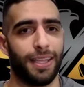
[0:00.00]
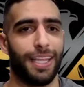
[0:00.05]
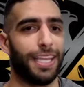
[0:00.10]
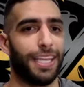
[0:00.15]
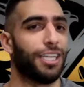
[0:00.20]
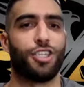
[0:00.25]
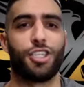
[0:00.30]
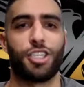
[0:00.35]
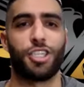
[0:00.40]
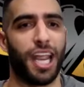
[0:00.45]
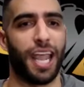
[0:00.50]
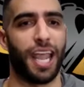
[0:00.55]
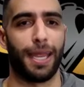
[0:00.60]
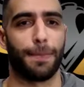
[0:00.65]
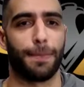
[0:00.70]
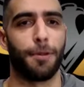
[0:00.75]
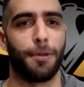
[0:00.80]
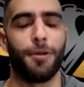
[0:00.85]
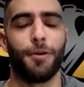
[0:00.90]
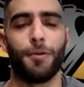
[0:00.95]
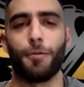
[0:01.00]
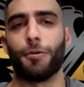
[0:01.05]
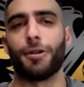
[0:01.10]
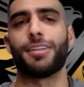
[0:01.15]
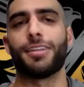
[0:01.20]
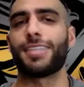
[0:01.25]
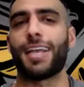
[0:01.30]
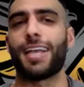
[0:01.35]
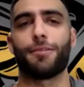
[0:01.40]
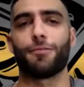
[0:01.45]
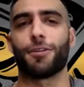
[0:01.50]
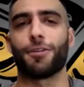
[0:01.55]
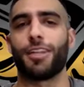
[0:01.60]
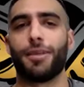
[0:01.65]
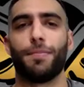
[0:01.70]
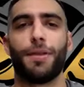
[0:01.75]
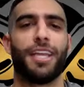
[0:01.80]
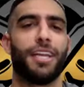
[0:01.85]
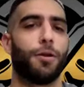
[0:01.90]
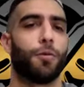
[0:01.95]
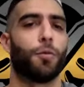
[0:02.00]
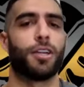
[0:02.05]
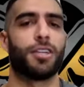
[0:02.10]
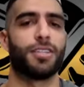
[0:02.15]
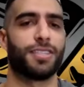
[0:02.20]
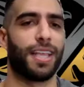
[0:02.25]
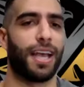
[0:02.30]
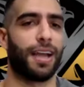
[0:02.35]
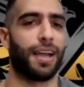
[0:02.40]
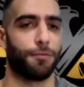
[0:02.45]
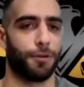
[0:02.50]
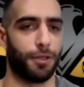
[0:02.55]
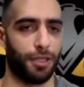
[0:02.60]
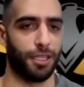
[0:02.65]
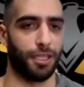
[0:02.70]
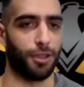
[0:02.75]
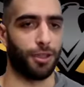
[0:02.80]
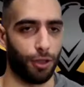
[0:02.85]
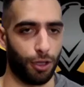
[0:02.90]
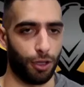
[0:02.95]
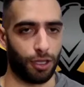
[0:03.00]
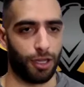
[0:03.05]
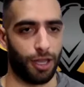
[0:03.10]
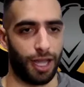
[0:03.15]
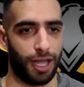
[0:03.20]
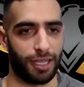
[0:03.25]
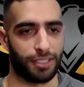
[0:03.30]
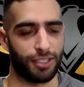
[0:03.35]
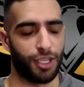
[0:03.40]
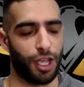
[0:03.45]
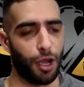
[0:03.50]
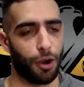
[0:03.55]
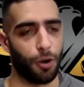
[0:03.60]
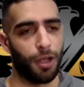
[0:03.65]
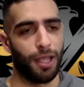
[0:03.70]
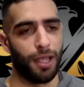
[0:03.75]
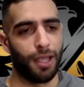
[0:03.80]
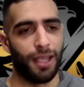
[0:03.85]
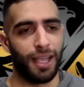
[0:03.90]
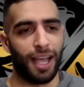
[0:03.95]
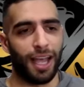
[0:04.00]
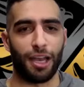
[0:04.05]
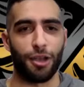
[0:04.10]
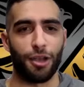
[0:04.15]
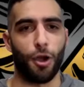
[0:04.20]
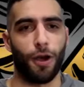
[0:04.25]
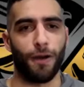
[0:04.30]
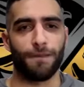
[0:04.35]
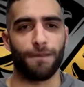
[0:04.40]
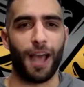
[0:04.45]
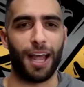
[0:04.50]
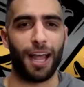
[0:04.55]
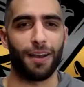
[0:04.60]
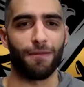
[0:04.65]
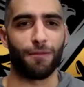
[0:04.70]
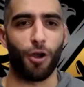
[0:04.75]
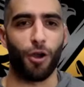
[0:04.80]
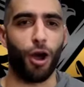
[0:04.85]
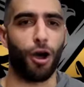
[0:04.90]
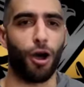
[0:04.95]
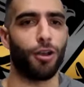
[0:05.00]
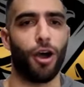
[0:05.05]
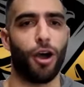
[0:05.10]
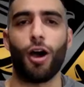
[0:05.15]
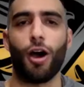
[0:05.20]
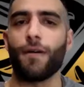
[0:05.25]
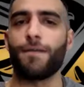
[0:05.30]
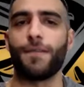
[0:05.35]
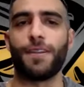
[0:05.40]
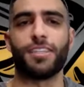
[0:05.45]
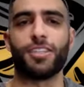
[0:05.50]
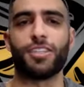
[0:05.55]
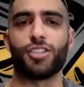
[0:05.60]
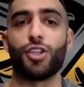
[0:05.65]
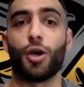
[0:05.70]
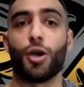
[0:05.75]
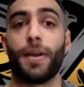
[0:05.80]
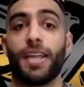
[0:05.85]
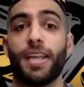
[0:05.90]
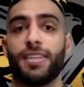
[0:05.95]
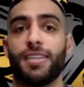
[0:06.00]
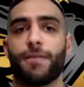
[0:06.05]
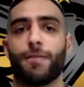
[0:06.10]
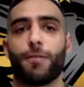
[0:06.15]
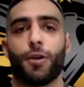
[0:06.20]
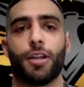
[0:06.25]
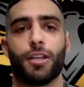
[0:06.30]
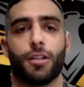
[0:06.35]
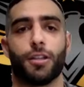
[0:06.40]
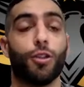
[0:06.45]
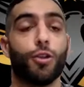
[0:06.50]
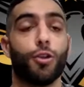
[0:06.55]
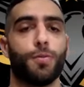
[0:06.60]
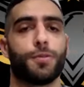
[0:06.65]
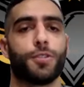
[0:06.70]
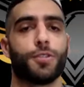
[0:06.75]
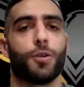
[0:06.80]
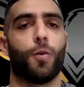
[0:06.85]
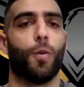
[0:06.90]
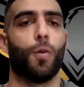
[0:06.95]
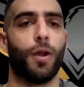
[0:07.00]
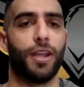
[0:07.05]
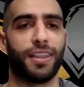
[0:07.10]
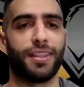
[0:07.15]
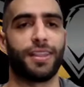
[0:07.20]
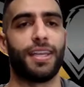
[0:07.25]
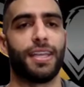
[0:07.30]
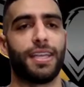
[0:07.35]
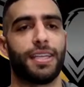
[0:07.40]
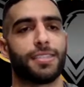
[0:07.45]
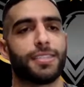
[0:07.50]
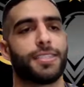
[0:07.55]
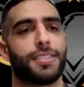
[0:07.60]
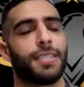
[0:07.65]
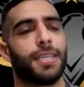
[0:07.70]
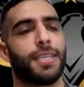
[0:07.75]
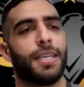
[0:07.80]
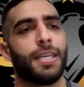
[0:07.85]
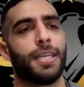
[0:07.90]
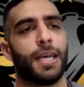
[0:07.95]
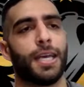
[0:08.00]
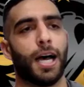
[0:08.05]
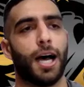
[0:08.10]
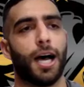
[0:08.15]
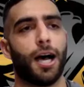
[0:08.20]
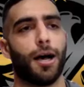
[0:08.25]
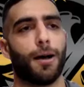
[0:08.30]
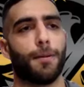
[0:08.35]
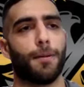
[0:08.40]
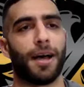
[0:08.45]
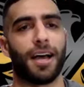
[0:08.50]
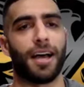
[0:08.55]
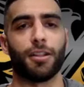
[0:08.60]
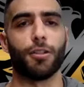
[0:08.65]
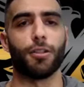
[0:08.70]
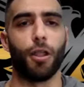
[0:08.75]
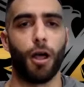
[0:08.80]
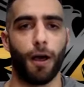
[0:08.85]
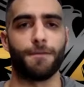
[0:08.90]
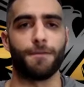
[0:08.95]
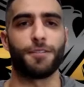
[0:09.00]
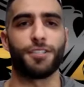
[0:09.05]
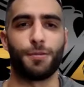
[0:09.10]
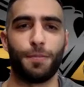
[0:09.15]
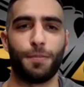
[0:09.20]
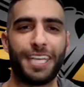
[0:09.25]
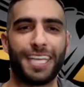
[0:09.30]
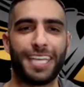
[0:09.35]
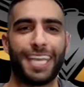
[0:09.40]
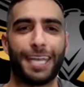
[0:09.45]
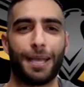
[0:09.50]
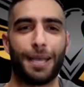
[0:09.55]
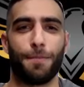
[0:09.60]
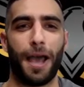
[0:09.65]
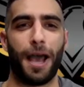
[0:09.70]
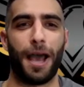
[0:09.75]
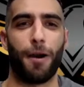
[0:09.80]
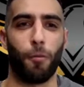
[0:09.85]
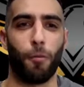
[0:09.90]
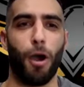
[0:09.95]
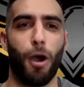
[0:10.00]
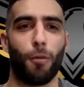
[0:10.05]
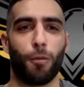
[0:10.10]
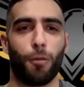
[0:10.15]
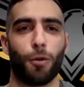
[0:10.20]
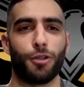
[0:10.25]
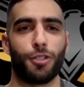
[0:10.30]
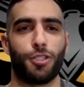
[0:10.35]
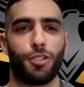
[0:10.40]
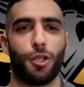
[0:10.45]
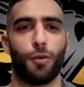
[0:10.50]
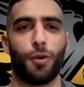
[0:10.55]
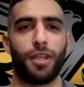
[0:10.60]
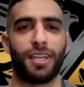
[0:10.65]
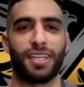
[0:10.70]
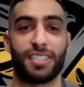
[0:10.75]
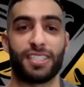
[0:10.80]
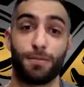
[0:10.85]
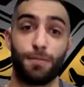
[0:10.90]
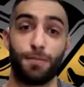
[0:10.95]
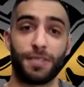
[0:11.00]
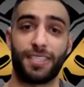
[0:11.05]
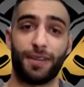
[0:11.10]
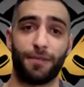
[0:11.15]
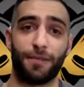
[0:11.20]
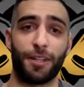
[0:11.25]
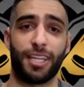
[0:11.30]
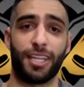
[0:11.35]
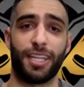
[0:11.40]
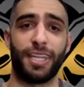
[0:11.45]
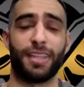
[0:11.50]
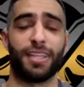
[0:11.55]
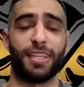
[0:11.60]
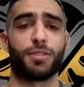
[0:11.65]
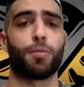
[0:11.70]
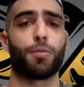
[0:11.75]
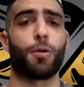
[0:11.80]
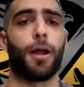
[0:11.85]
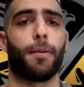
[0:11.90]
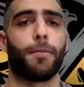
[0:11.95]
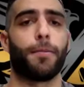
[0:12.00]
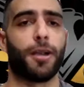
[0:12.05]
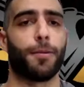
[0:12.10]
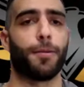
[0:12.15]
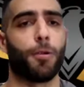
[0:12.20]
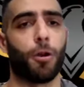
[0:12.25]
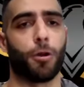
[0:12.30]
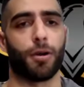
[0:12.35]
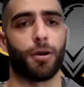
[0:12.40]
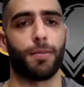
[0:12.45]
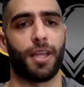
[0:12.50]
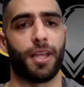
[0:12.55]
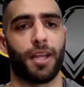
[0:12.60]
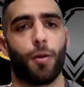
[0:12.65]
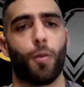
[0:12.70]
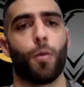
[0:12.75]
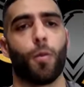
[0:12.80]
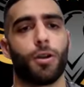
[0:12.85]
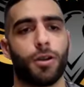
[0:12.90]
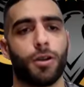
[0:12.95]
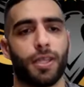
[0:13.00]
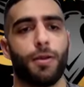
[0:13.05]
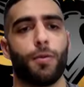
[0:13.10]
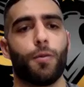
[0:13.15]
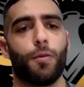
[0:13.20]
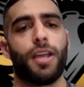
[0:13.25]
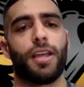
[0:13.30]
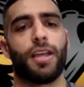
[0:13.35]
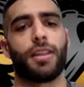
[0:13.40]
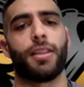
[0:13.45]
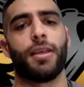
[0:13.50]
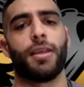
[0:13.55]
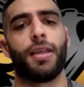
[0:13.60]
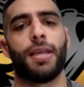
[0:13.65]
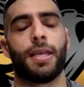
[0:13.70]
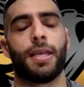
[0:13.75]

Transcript: in shape, what does that really mean and what does that really look like? So I know I've kind of gone off into so many different loops with this. Um, I love speaking about what we're doing specifically in this primary program that I'm working with.